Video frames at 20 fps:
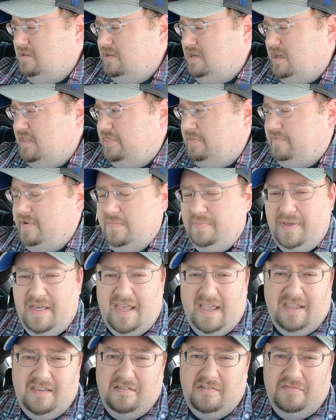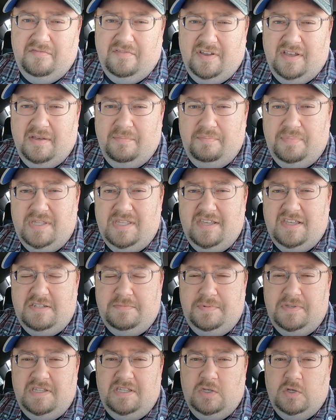a 3-pack of
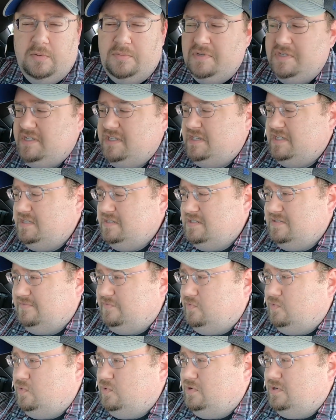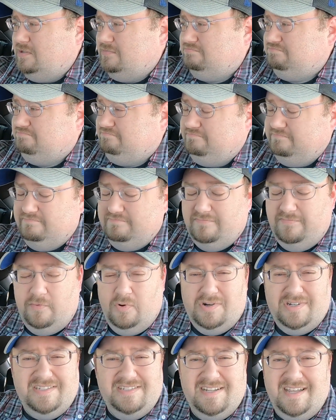PSP UMDs for
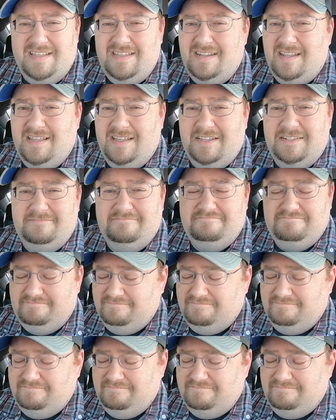$14.99.